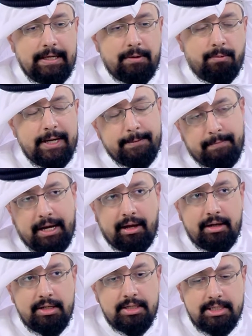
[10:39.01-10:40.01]
Red
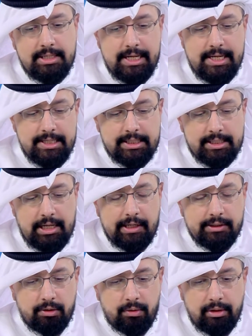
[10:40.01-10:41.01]
Palace is
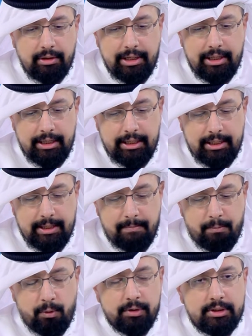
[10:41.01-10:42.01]
not only
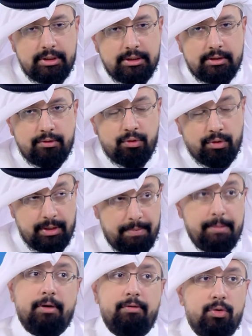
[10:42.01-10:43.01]
important for the
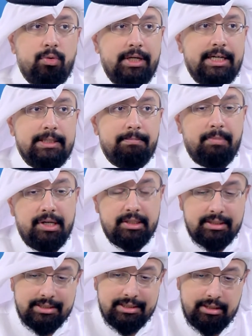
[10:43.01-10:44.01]
people of Kuwait,
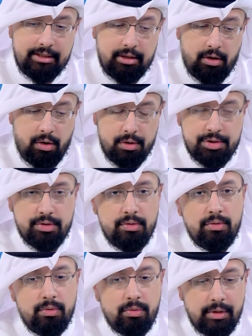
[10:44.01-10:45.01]
yes, but
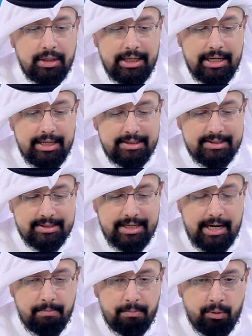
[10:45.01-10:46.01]
also it
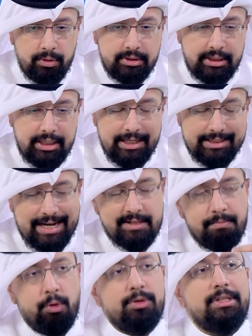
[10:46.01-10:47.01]
has
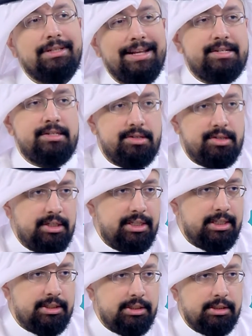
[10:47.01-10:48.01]
important lessons to
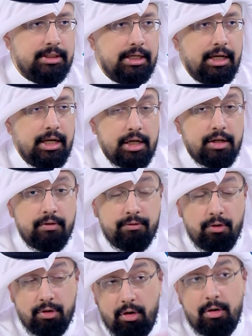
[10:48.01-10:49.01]
teach, okay,
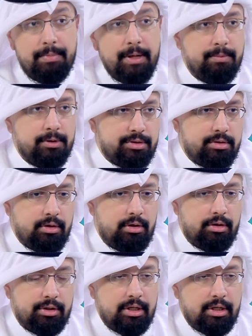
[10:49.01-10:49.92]
for all peoples to learn.